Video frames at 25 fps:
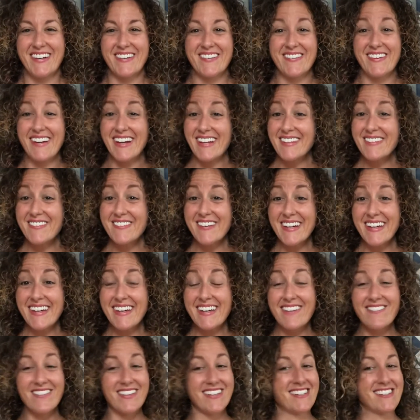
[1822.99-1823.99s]
Ride the
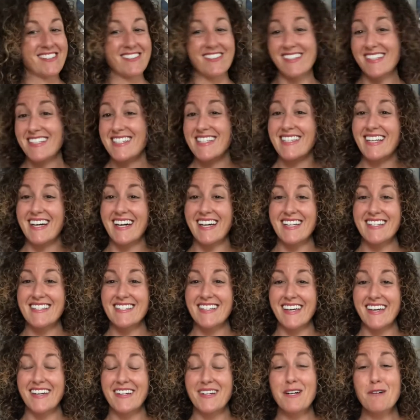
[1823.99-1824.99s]
wave, enjoy this
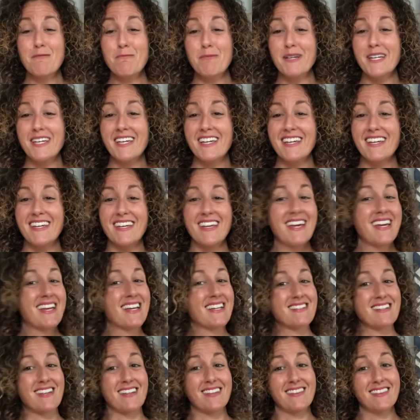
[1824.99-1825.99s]
Lionsgate opening.
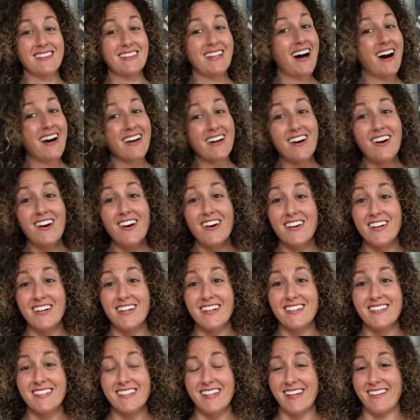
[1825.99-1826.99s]
It's a lot of
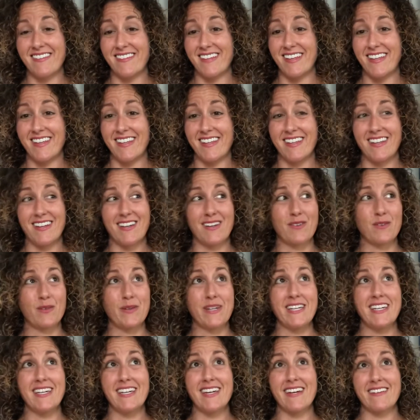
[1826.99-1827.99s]
heart. And then
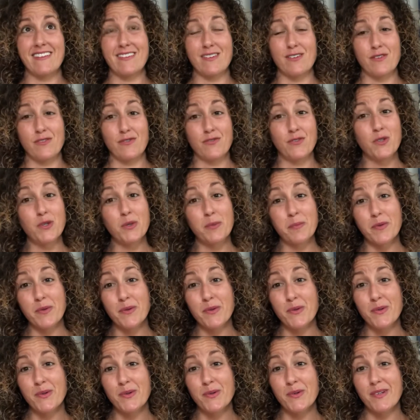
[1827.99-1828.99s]
we get the full
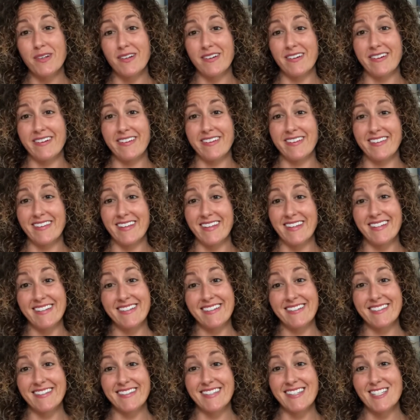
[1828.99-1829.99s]
moon on like
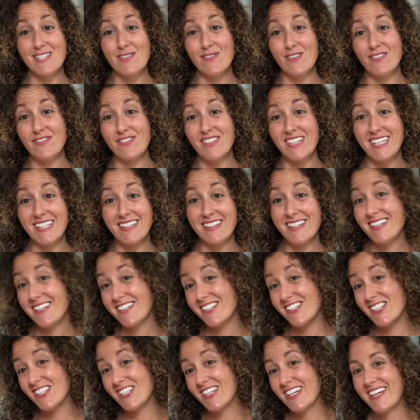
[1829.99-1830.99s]
August
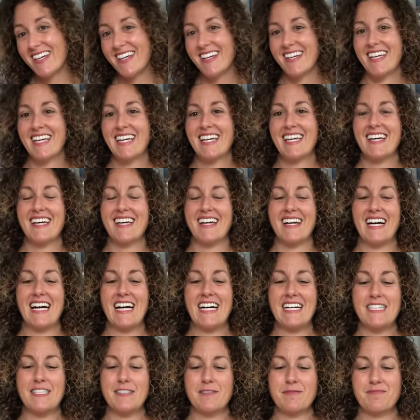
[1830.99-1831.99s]
15th-ish.
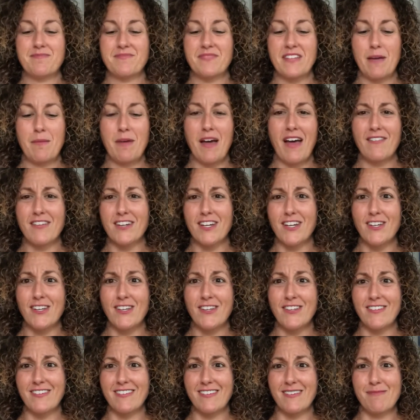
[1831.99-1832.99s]
I'm having
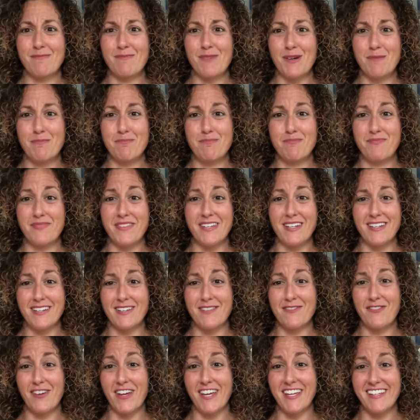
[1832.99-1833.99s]
an
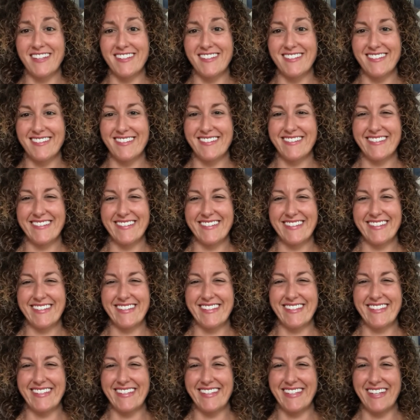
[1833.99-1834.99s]
event
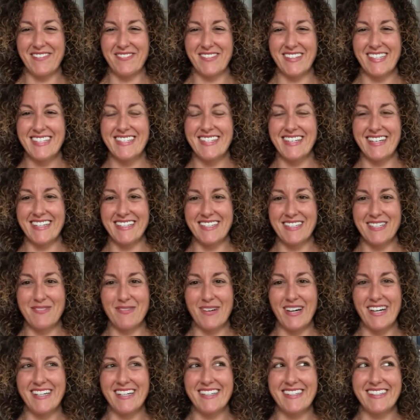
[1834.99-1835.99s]
that I'm excited
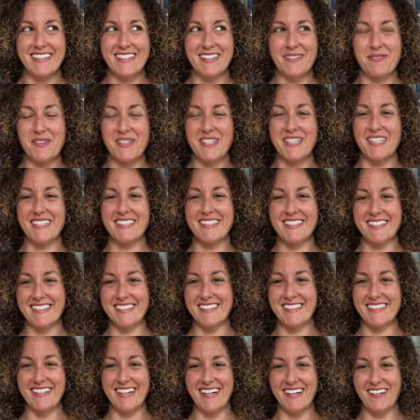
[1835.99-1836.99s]
about, and I'll be calling in
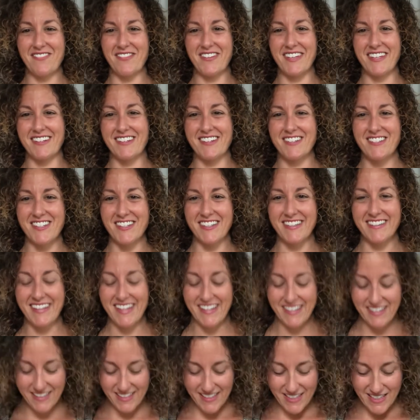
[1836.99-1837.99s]
a lot of energy on
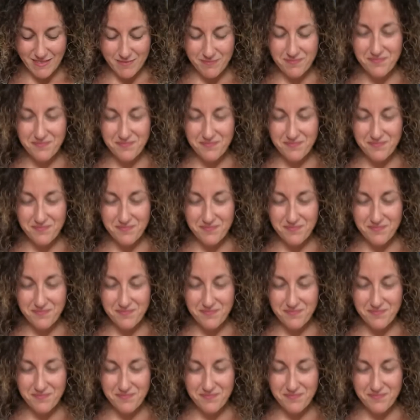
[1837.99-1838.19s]
that night.